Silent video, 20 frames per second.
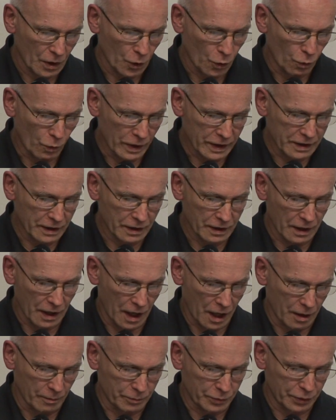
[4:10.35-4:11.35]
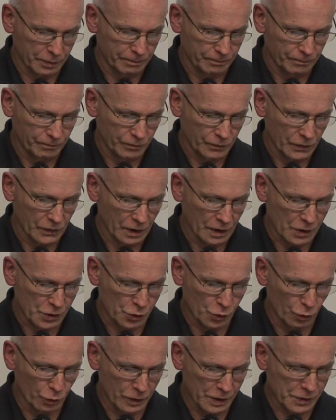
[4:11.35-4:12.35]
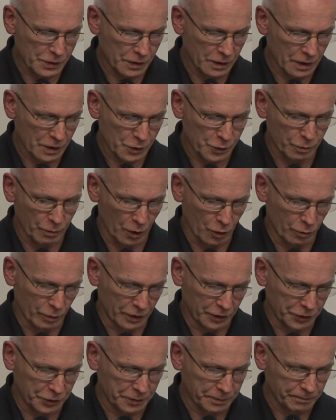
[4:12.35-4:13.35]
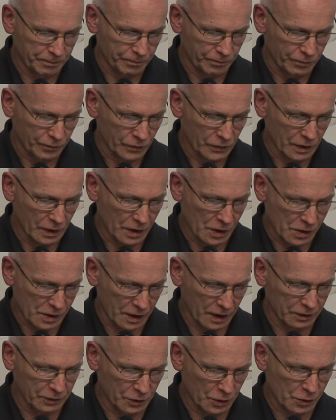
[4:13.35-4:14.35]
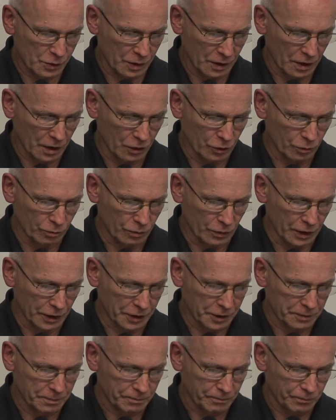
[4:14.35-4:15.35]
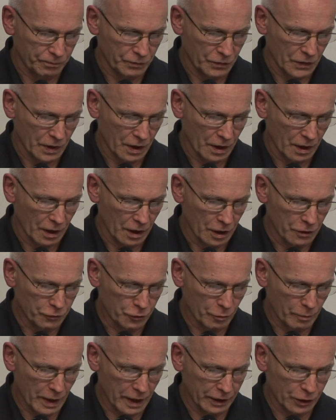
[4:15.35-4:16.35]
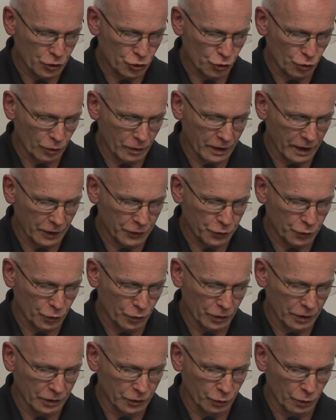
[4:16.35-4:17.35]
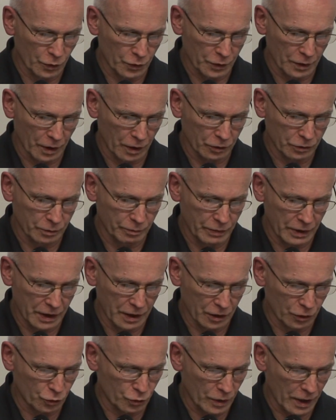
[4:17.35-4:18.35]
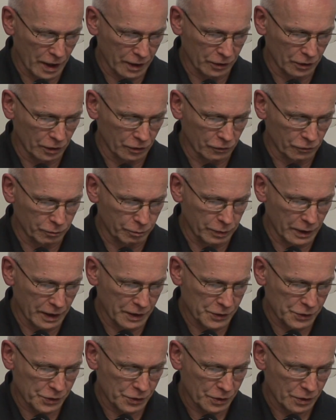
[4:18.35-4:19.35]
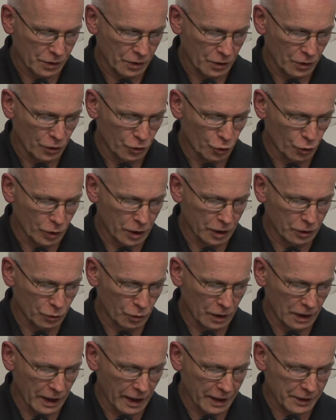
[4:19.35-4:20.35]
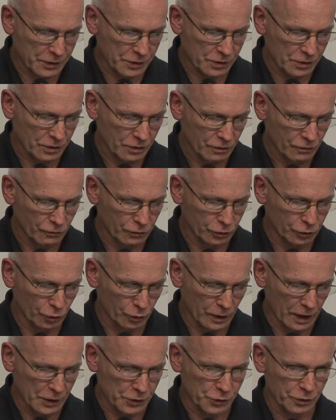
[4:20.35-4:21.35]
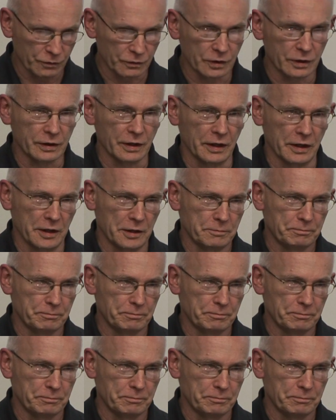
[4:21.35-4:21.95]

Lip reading: "Waking up is the riskiest moment, the riskanteste Augenblick. If you manage to get through it without being dragged out of place, you can relax for the rest of the day."